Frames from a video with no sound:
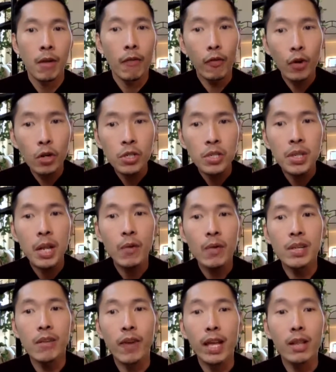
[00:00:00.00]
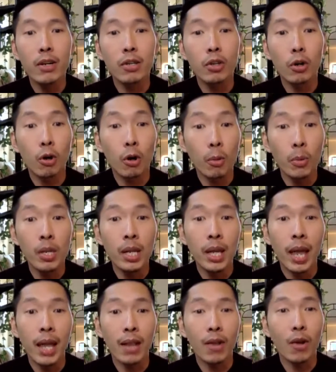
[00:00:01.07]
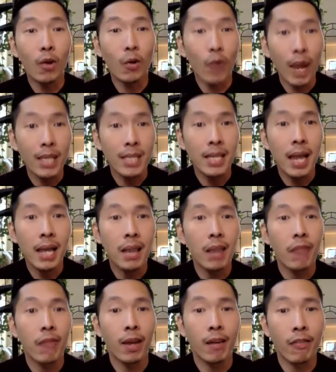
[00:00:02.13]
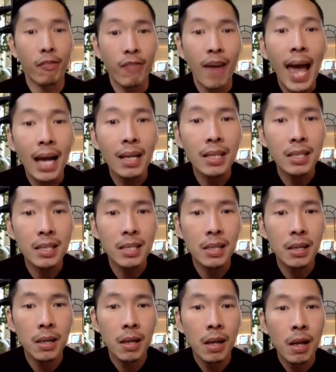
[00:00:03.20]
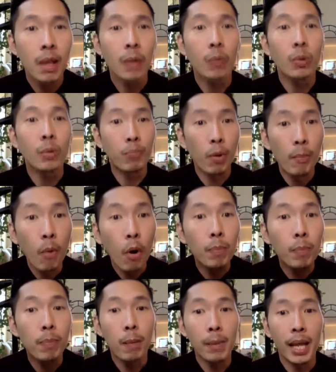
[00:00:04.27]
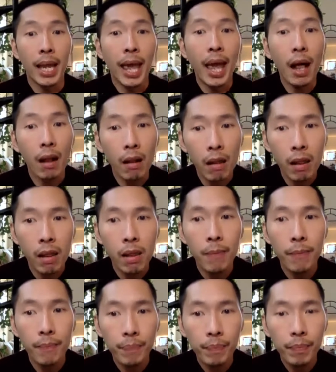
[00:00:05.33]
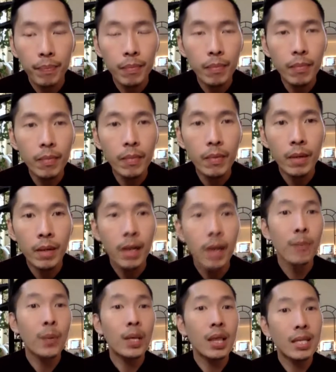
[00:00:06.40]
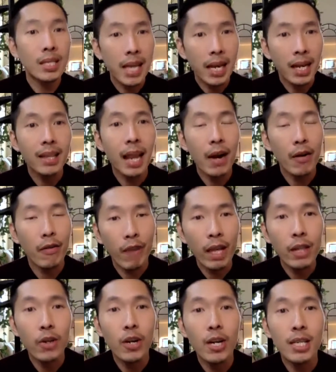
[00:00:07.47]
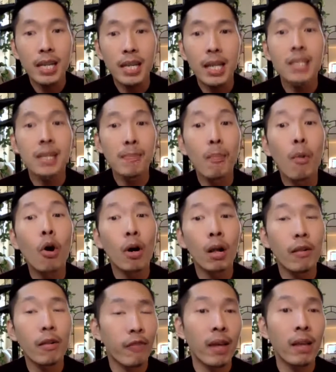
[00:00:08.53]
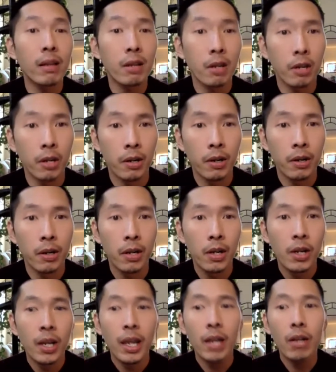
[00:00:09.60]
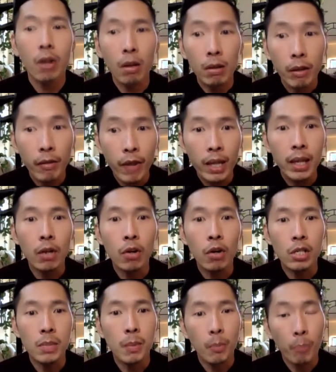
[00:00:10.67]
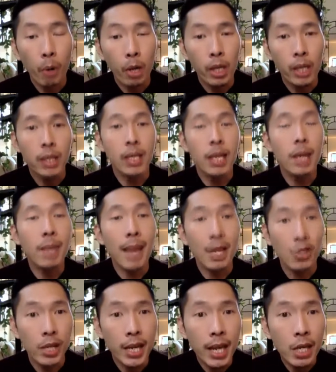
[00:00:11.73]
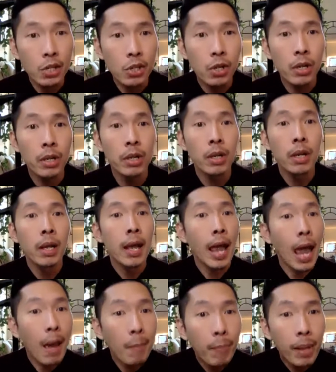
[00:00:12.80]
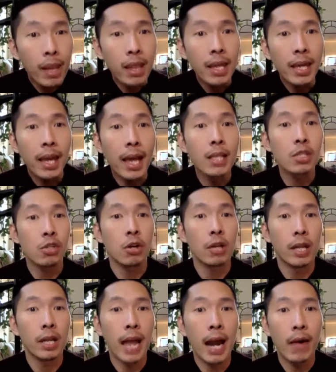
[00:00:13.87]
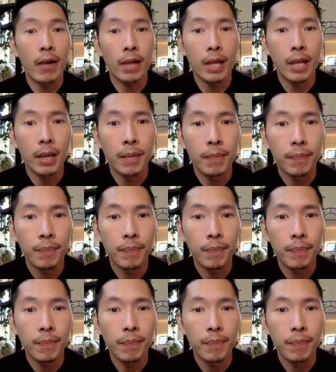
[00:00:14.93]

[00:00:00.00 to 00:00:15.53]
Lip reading: First, there is a failure to communicate correct scientific facts that would promote public health. But the secondary failure is that it's a moral failure in cultivating cosmopolitan imagination, empathy, and solidarity.